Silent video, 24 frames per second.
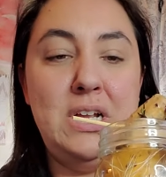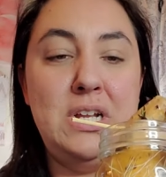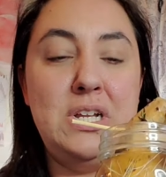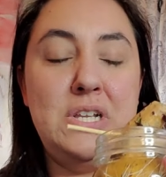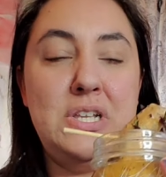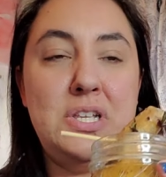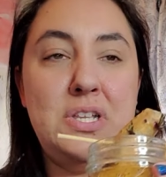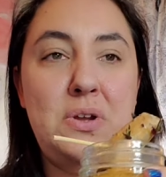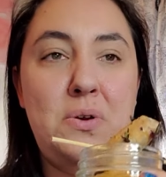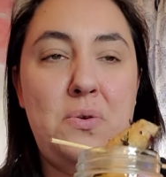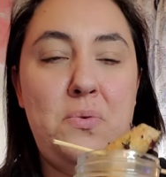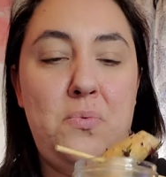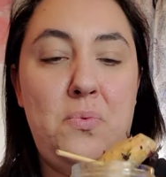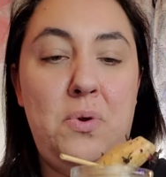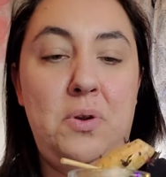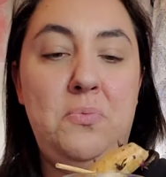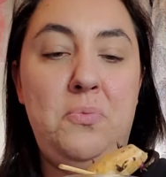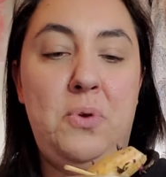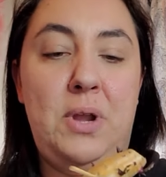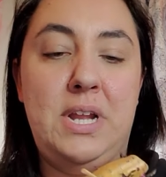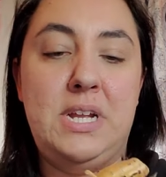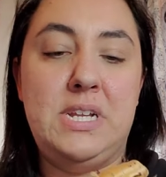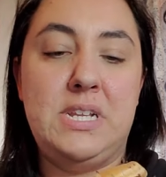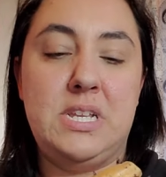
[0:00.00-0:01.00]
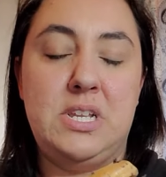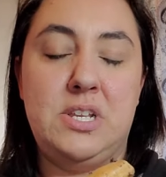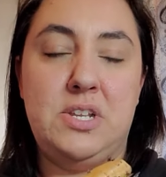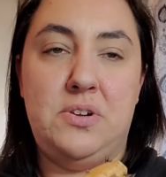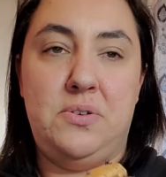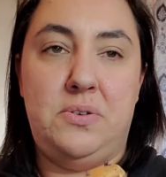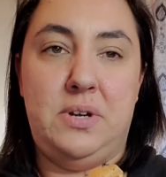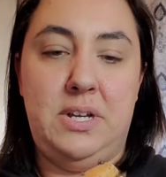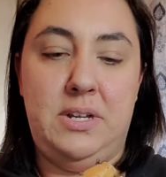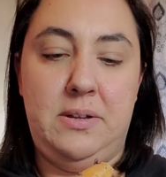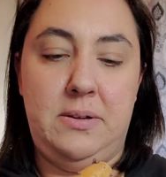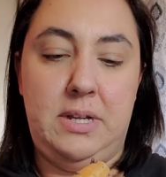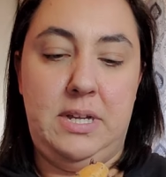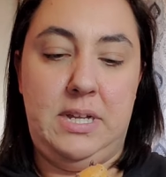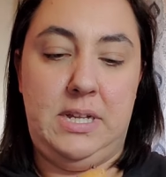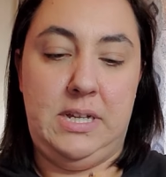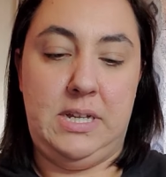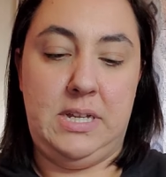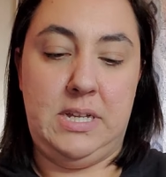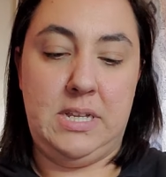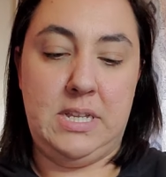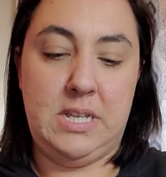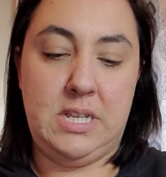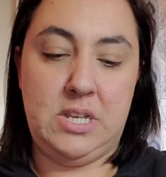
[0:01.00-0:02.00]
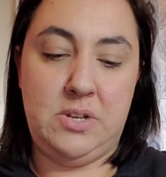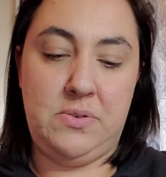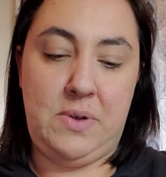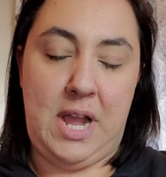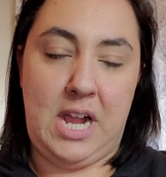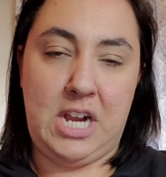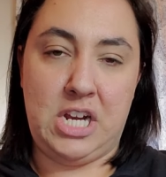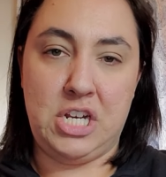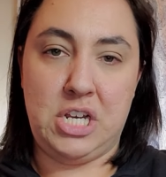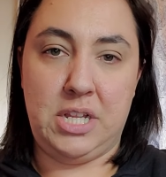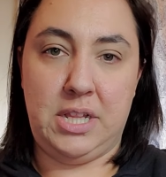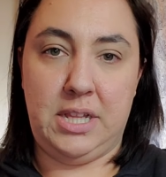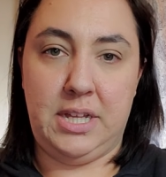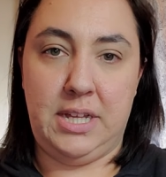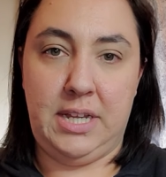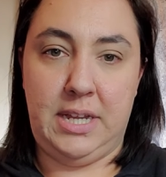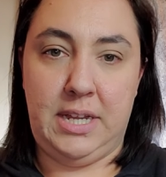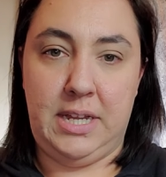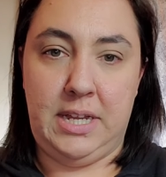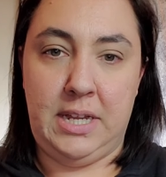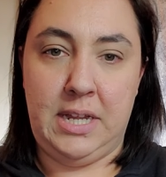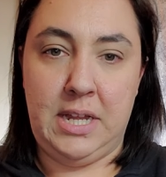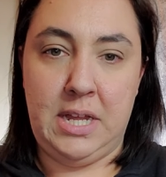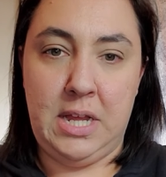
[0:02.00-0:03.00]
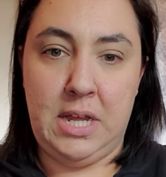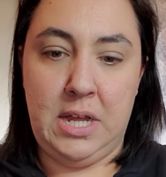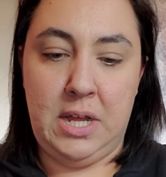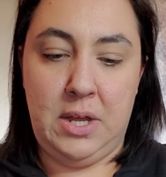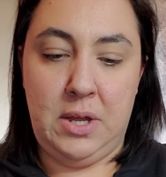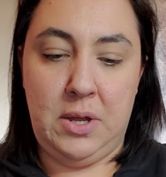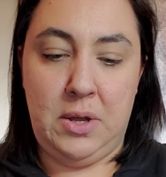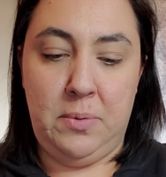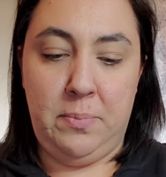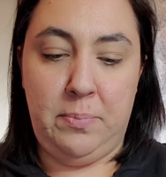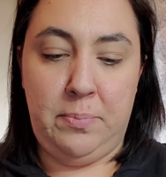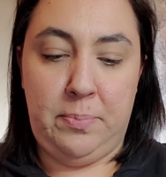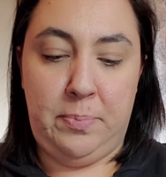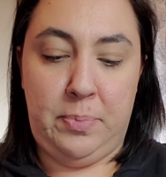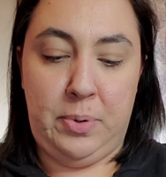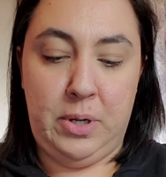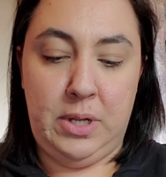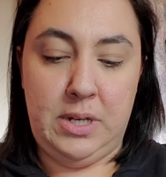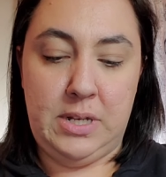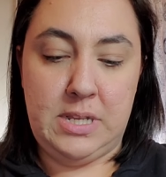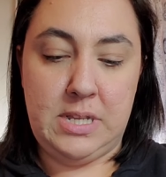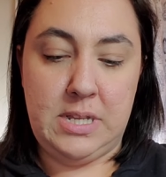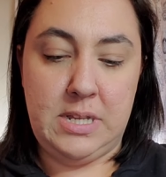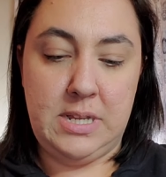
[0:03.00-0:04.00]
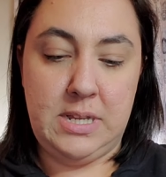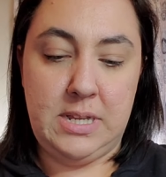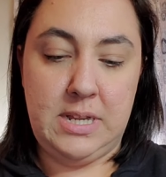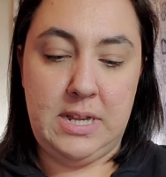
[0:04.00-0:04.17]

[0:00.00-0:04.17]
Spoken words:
So one way to do it is to actually put